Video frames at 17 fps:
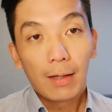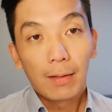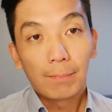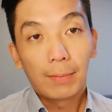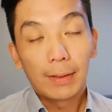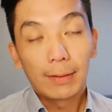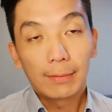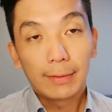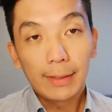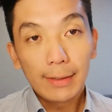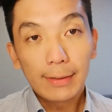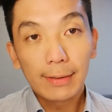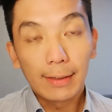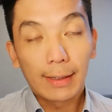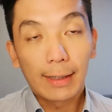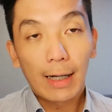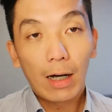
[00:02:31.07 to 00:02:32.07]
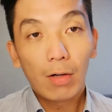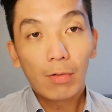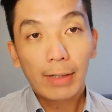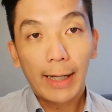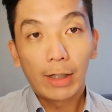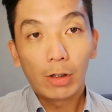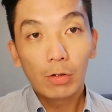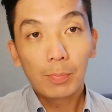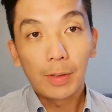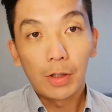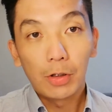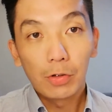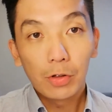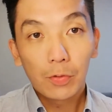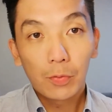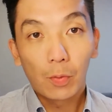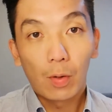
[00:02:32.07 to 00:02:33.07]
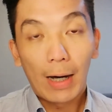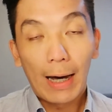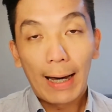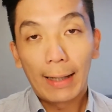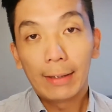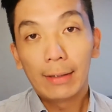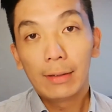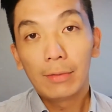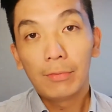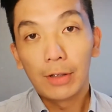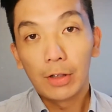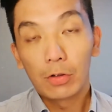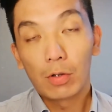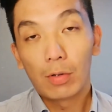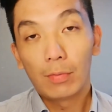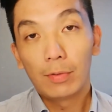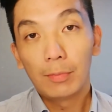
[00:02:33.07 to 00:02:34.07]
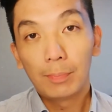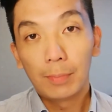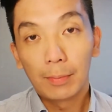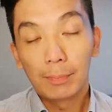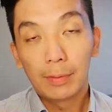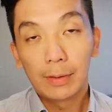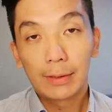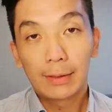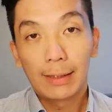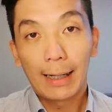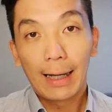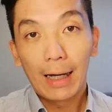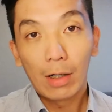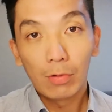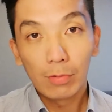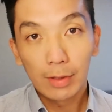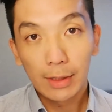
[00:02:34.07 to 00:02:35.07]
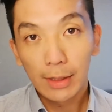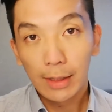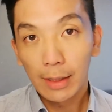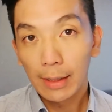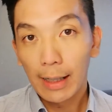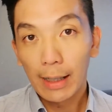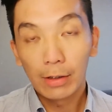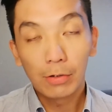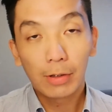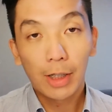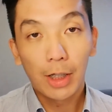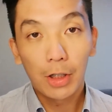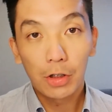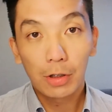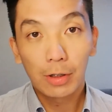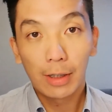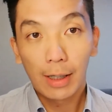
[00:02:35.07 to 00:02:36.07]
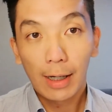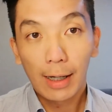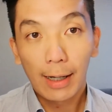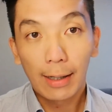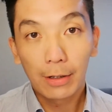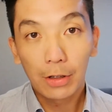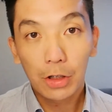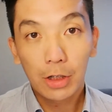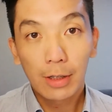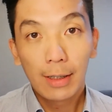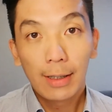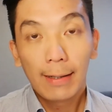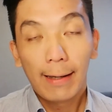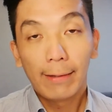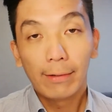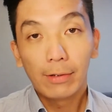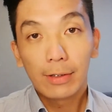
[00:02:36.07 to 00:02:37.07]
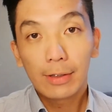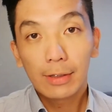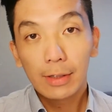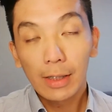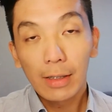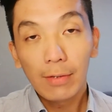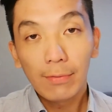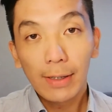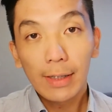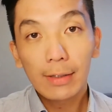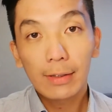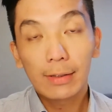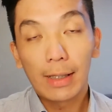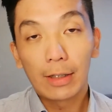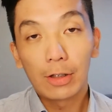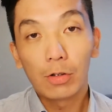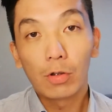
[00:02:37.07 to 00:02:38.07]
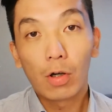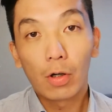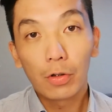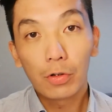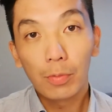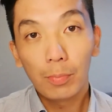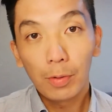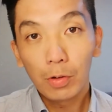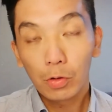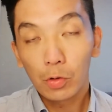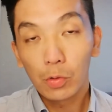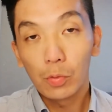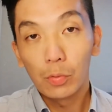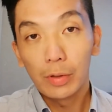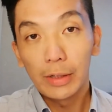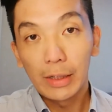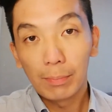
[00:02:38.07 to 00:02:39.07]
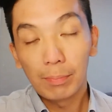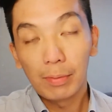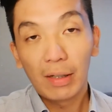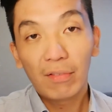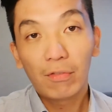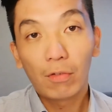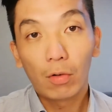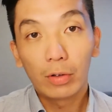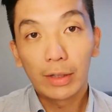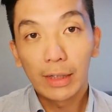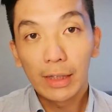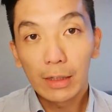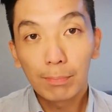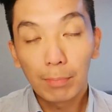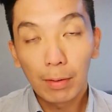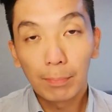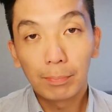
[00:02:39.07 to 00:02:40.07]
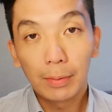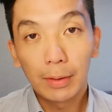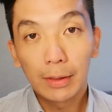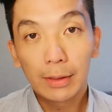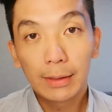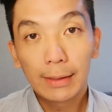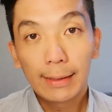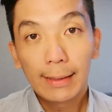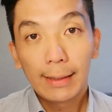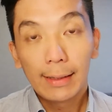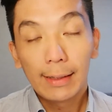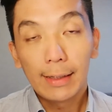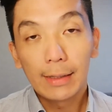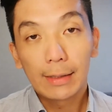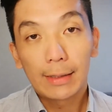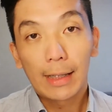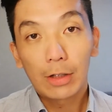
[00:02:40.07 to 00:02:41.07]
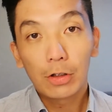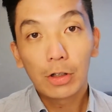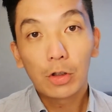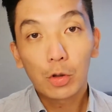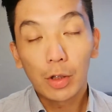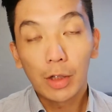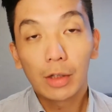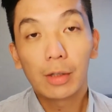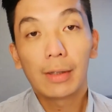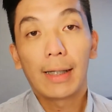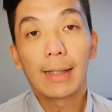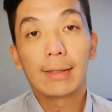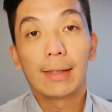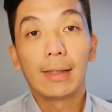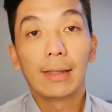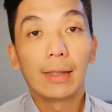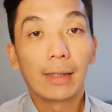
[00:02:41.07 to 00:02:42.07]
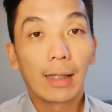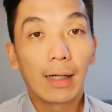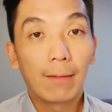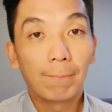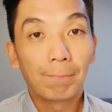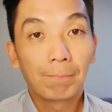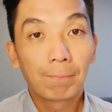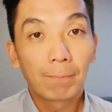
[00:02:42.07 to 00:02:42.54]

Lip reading: But this account cannot be used for other withdrawal purposes like housing, education, and Hajj. And the savings that you contribute to EPF for this purpose is actually treated as an income.